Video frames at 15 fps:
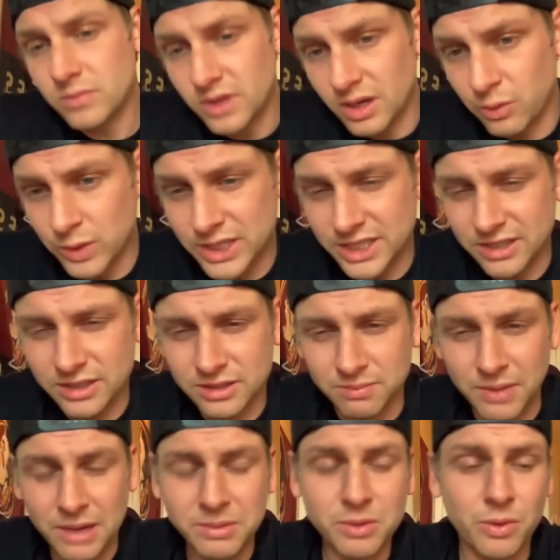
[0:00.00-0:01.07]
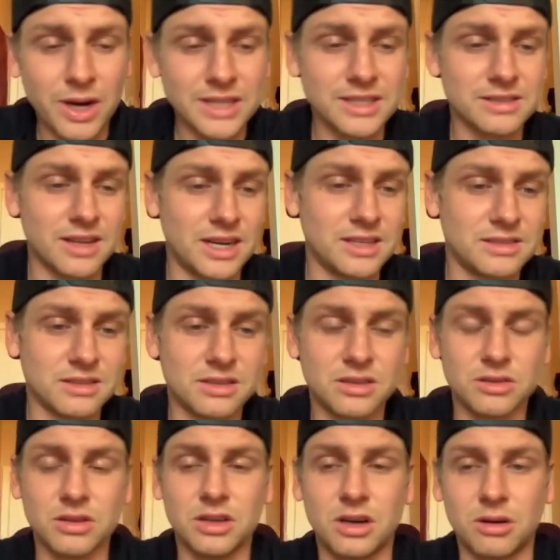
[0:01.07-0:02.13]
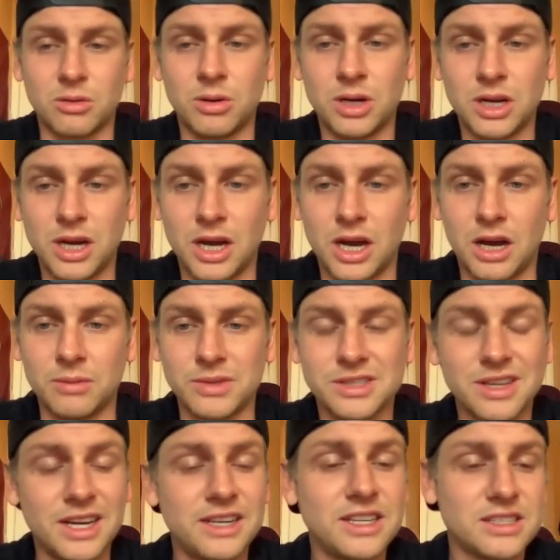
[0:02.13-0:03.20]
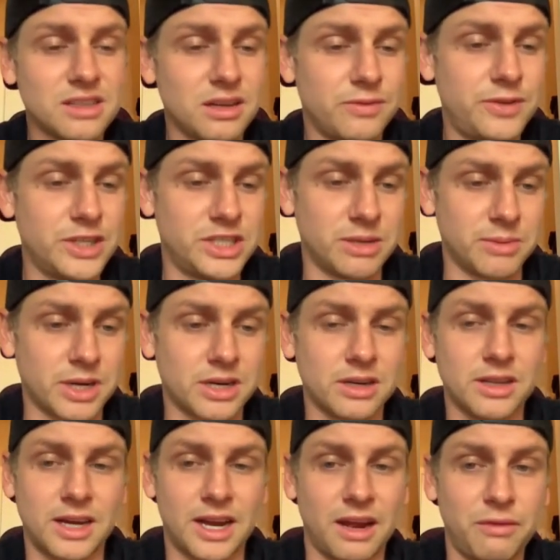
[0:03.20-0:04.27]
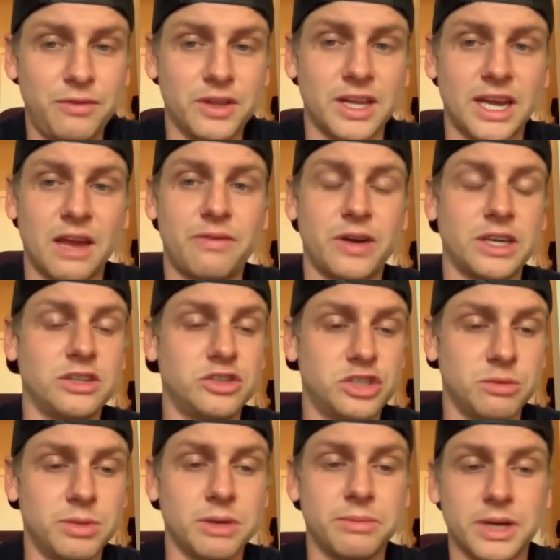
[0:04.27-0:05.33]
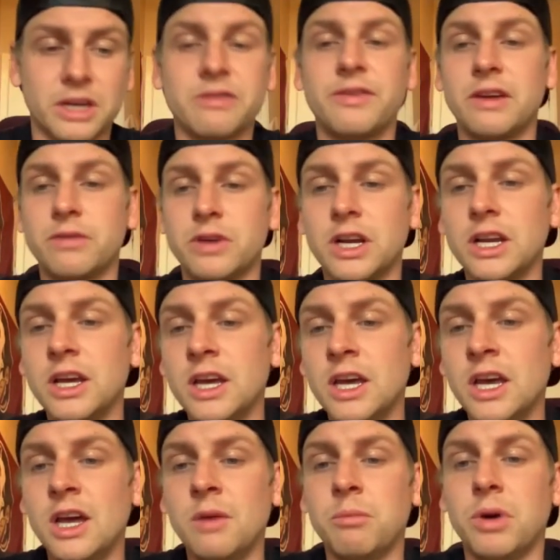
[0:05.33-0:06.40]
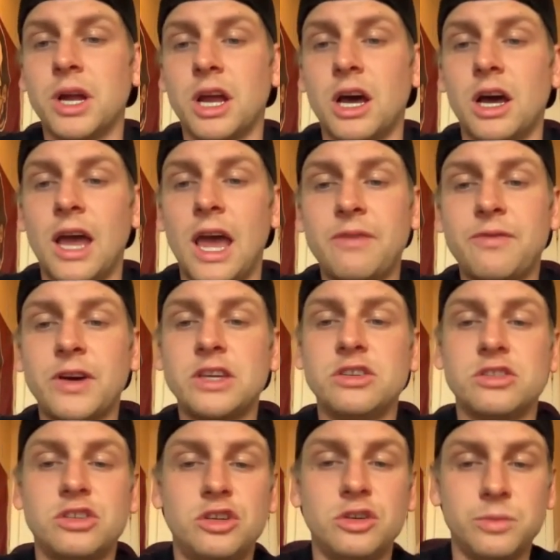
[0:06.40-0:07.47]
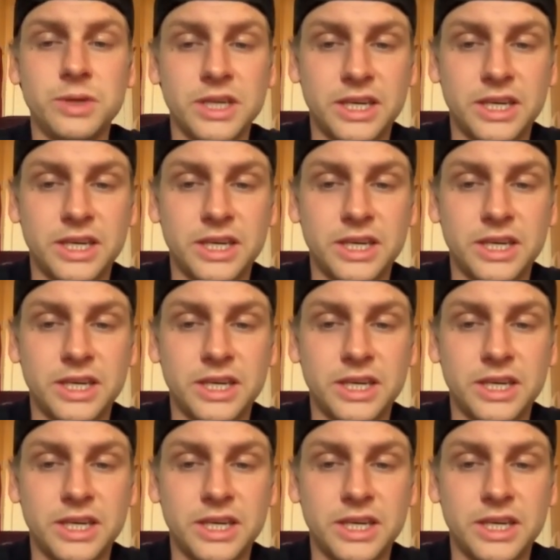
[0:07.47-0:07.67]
which is maybe why this line is a little low. Um, this line is a little fishy, I'm not going to lie. I feel like F I U should be a bigger favorite. But uh, F I U's Q B,